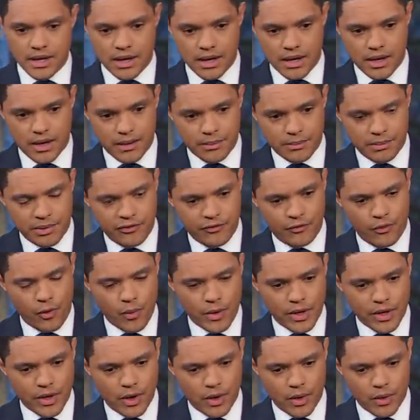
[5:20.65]
Uh, before
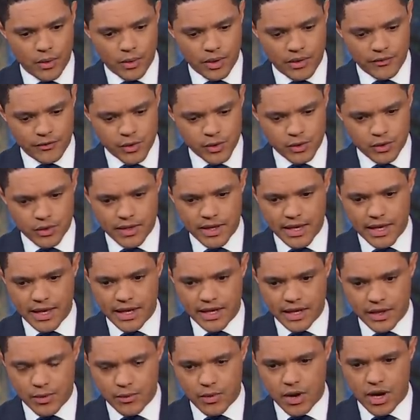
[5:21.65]
we go, if you're looking
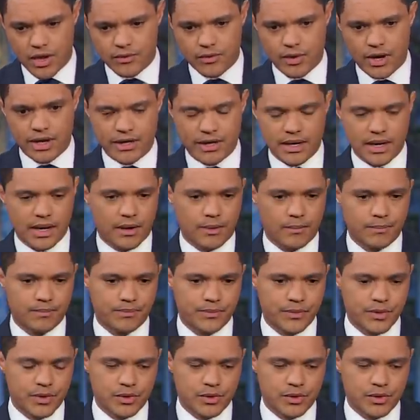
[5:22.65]
at Iran right now,